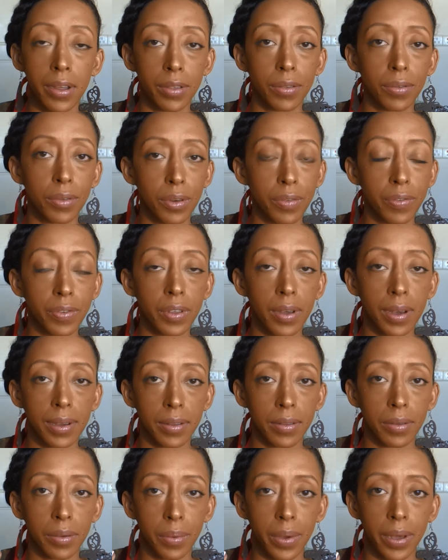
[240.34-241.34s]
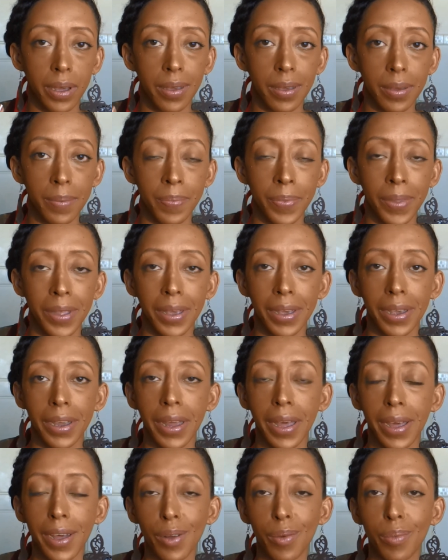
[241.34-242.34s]
sort of tucked away. It
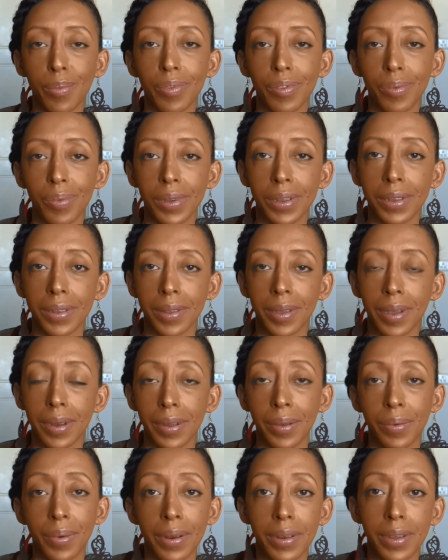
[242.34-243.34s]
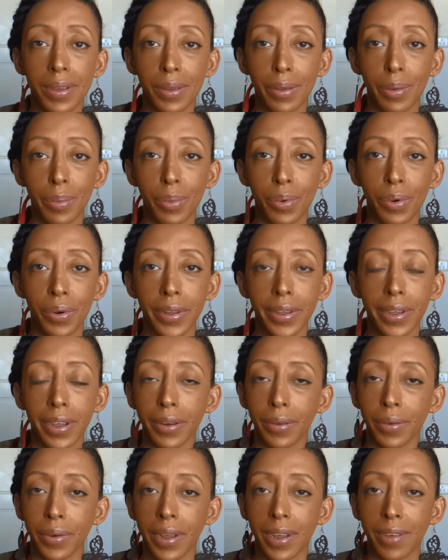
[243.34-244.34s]
helps with getting ready in the morning. I
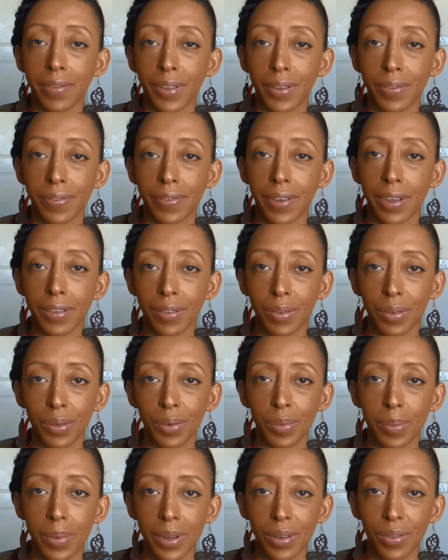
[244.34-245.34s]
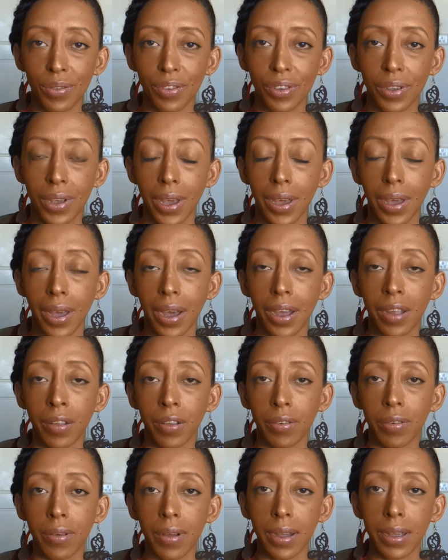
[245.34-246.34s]
don't have to fuss too much. I
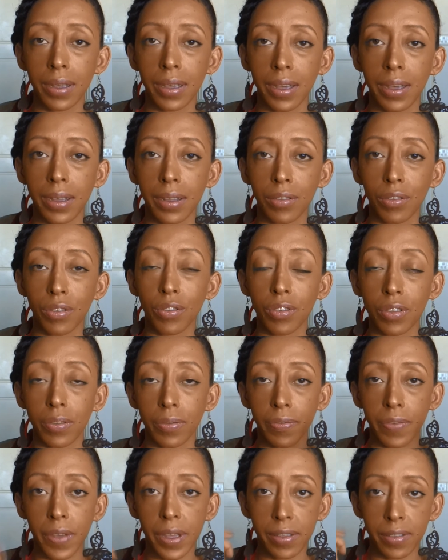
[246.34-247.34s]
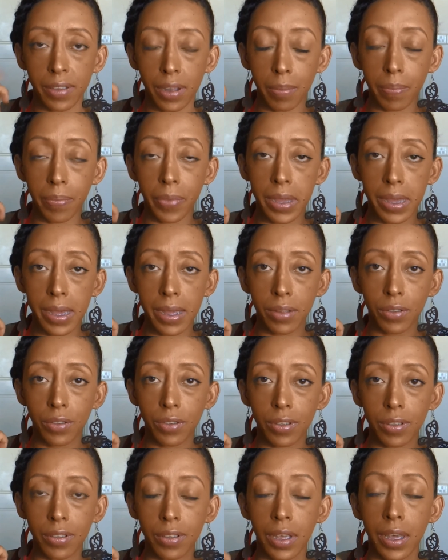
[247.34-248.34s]
try and just fix up the
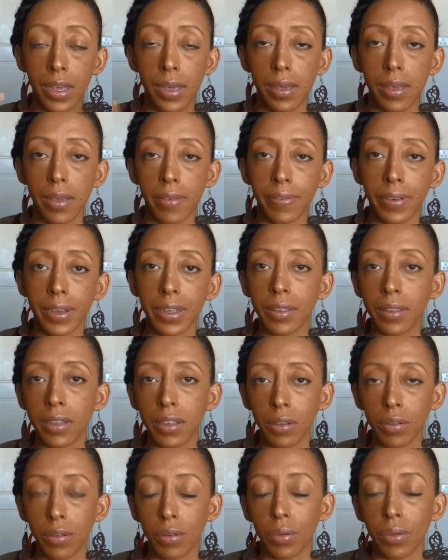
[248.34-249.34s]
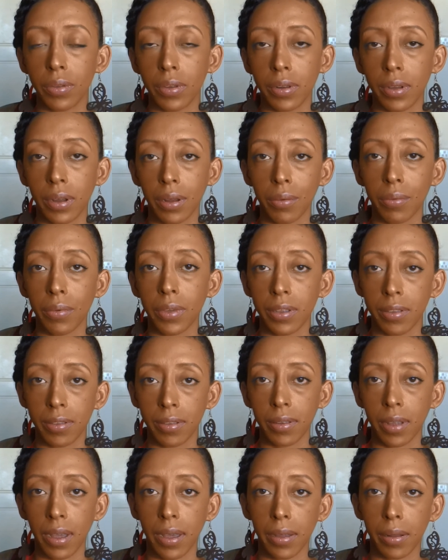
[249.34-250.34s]
edges. If I need to, then I'll
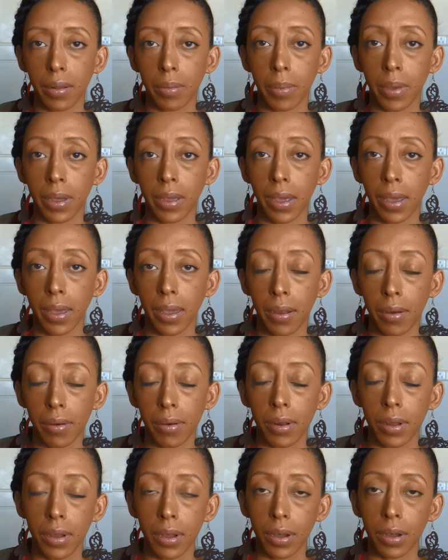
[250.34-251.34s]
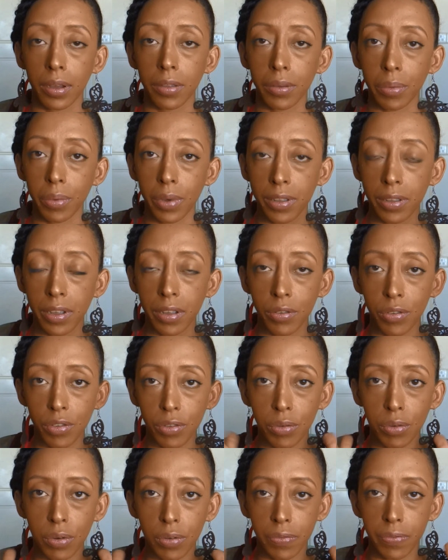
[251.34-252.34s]
restyle my hair. Otherwise, I just
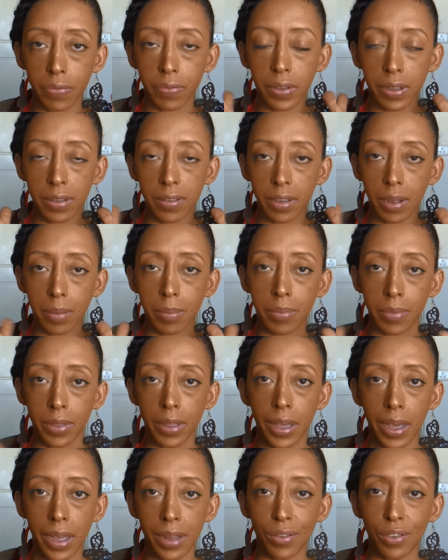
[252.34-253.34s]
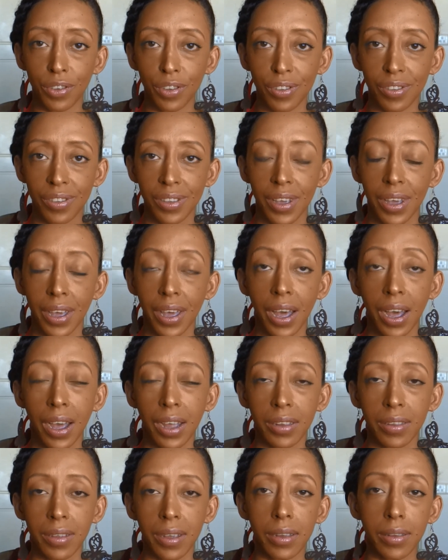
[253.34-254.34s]
sort of fix up the edges. I
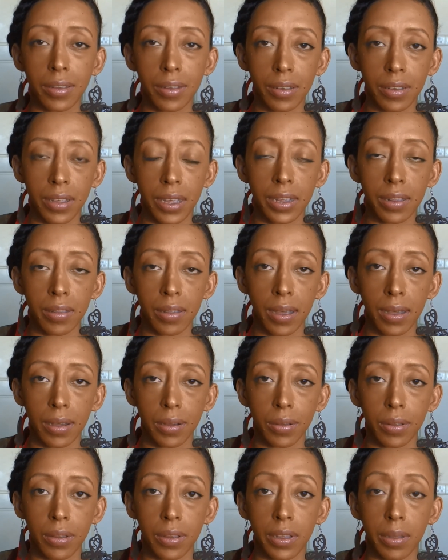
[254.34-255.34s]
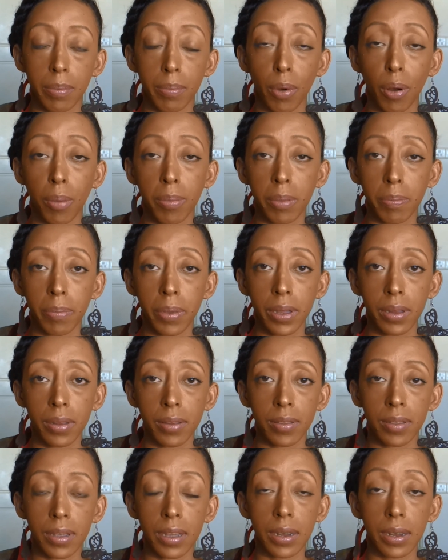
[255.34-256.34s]
tend to take down the bobby
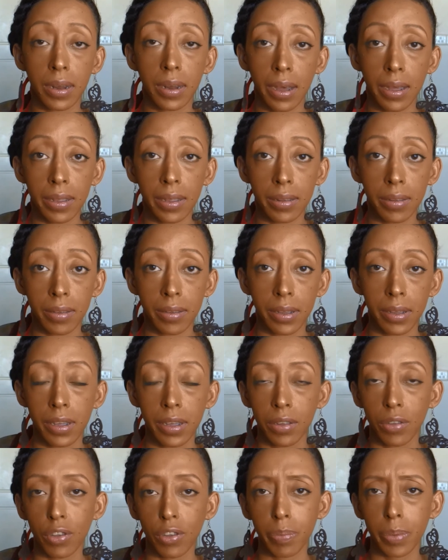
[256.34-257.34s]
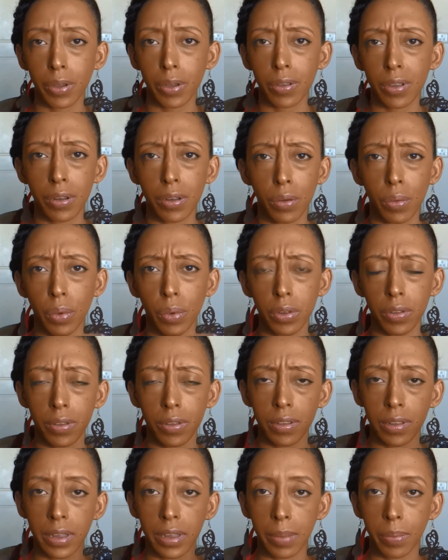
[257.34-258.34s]
pins at night just because I don't want to
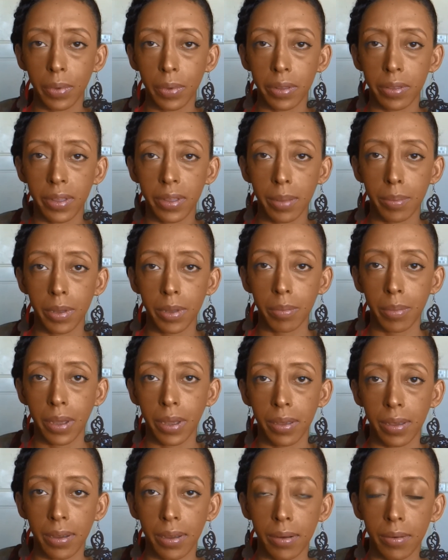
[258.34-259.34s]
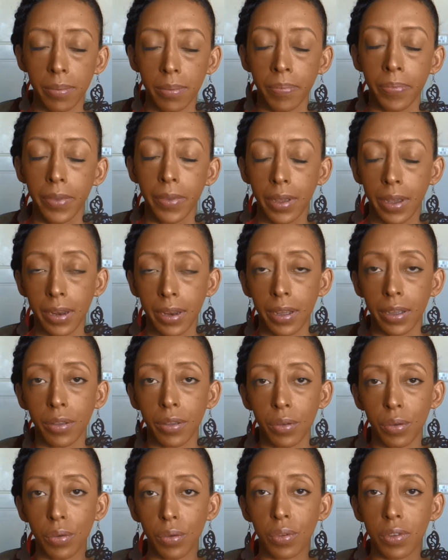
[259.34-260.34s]
sleep with them in my hair. And I
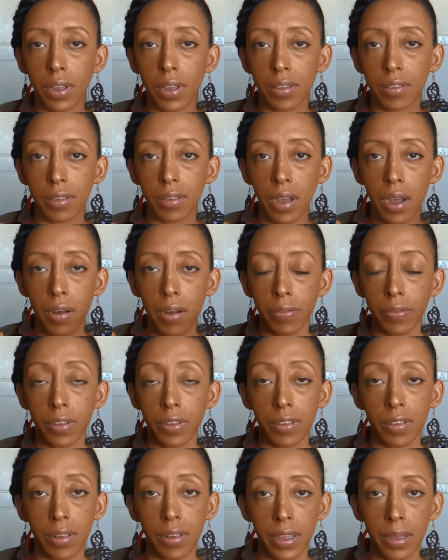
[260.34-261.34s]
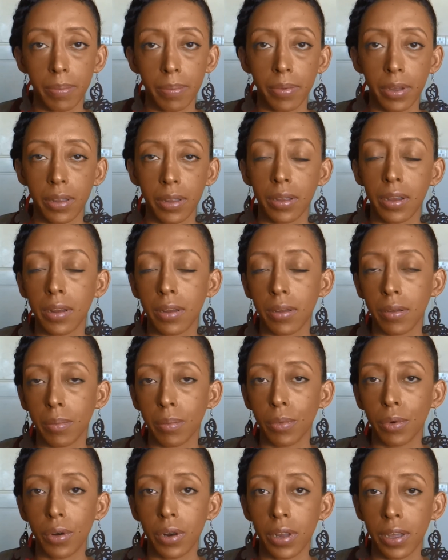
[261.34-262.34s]
use a scarf to sleep, and then in the
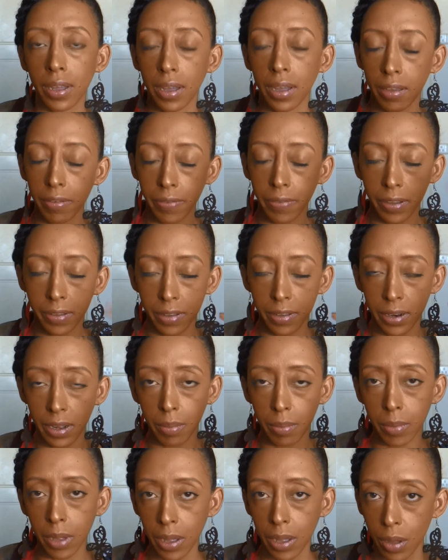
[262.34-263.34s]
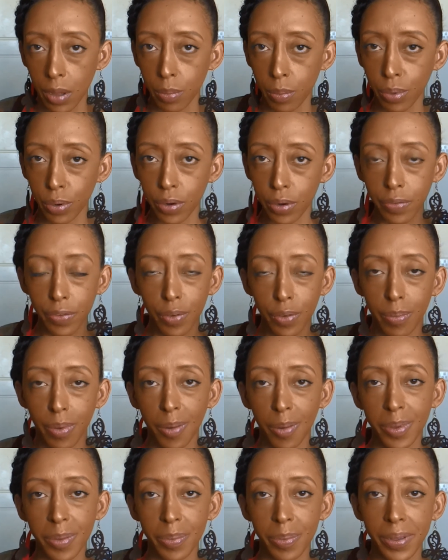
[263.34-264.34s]
morning I fix it up, put a few
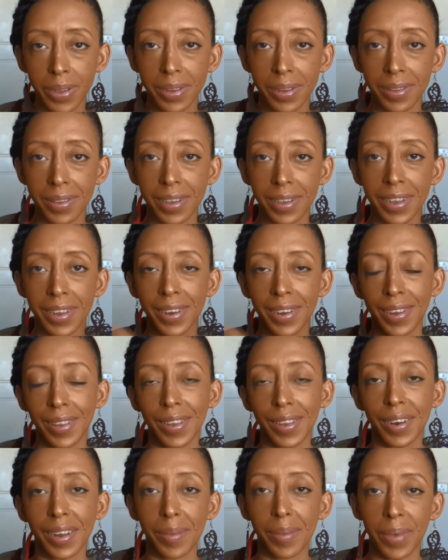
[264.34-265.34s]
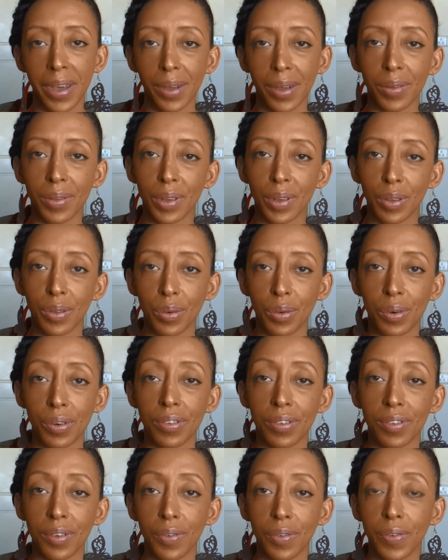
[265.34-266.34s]
bobby pins in, and then I'm out the door.
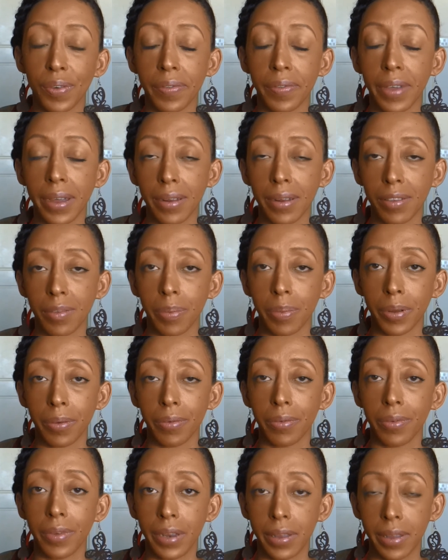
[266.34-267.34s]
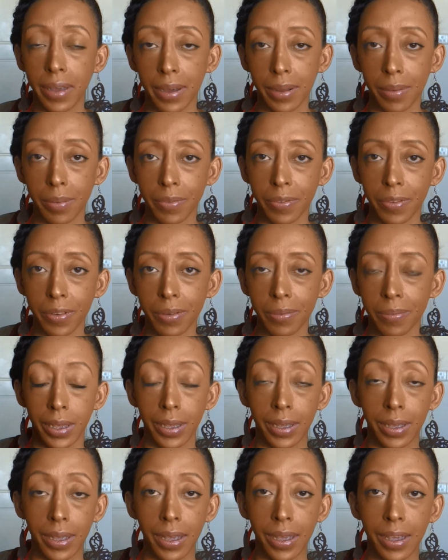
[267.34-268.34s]
So for that it's been really helpful.
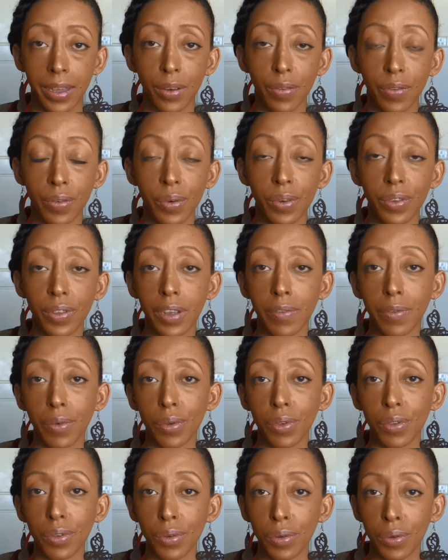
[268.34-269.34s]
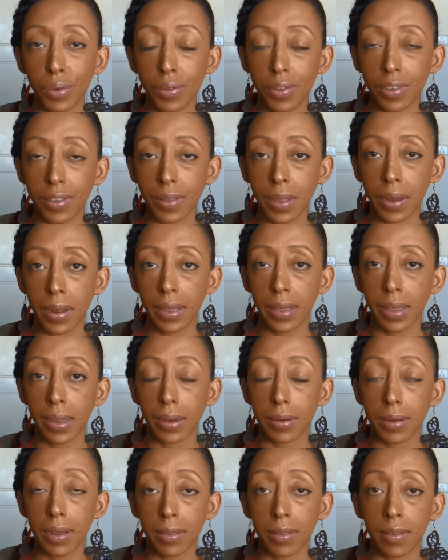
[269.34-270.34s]
And of course I've also noticed that I
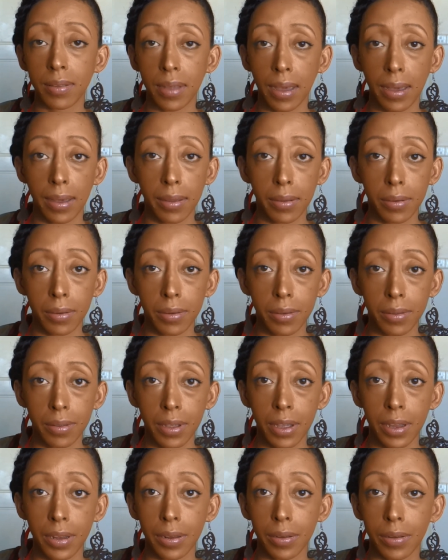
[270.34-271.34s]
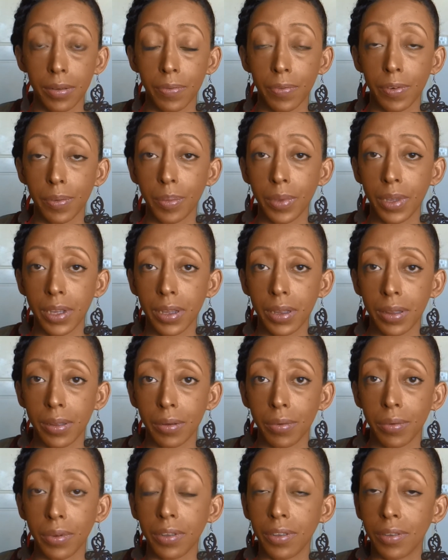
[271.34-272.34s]
get less tangles, and for me the
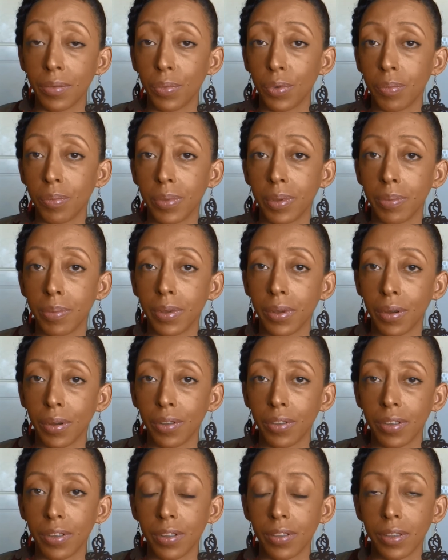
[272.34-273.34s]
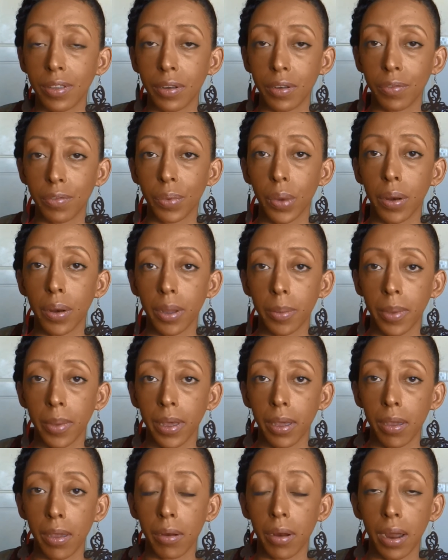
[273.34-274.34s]
reason would be because instead of wearing my
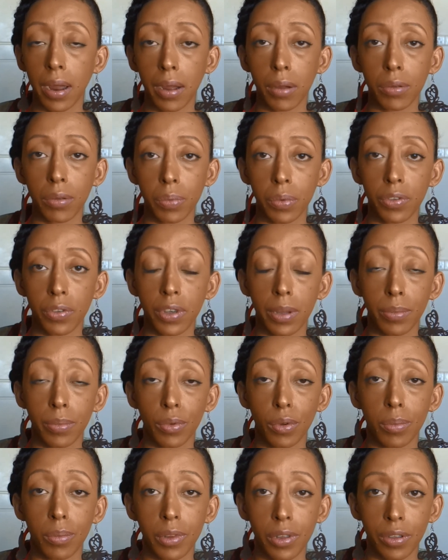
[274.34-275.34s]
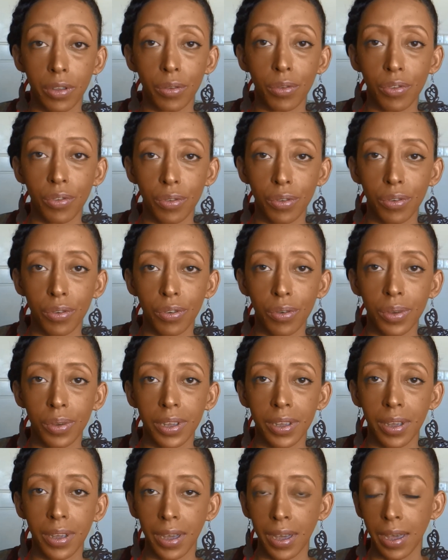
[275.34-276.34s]
hair out, which I'm normally used to doing,